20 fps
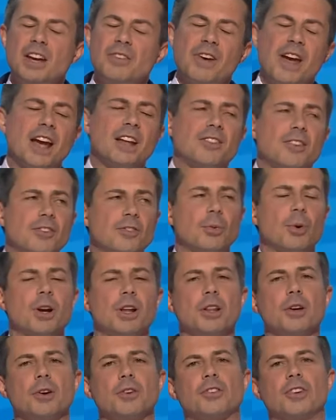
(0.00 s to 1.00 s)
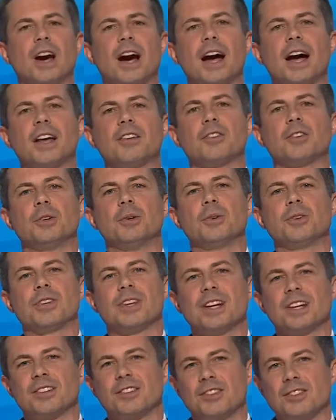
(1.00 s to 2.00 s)
J.D. Vance is one of those guys
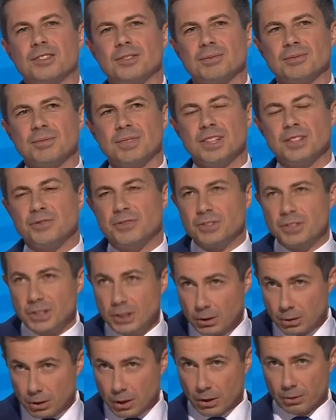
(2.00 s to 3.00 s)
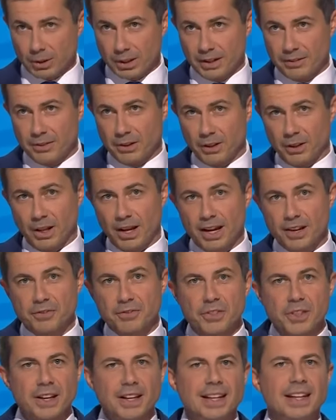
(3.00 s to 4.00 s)
who thinks if you don't live the
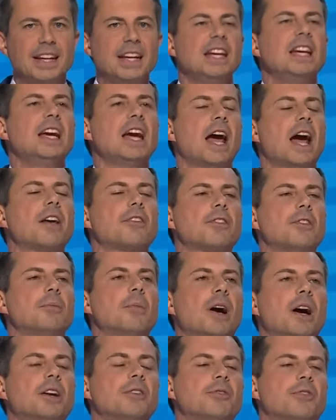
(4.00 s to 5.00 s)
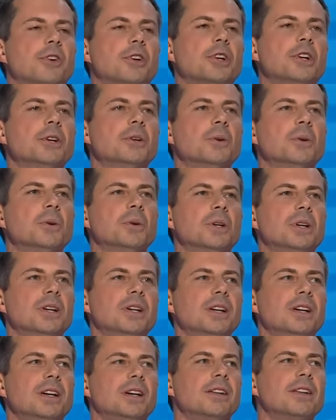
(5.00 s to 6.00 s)
life that he has in mind for you,
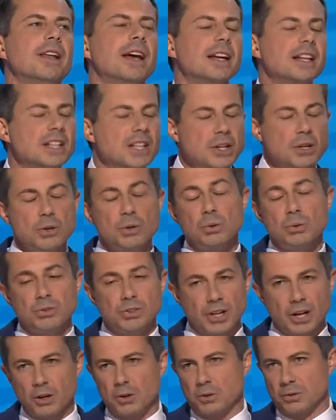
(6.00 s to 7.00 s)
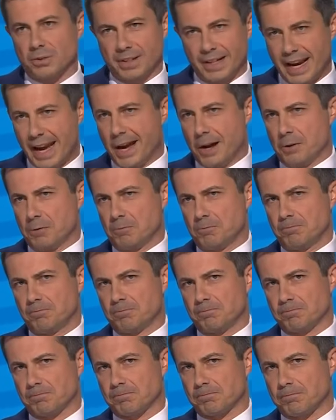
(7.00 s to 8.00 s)
then you don't count.
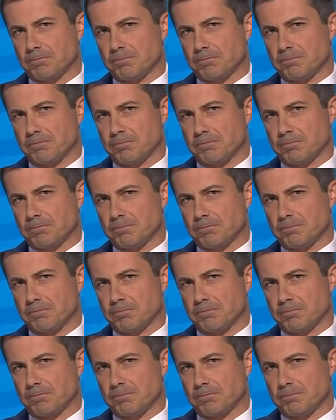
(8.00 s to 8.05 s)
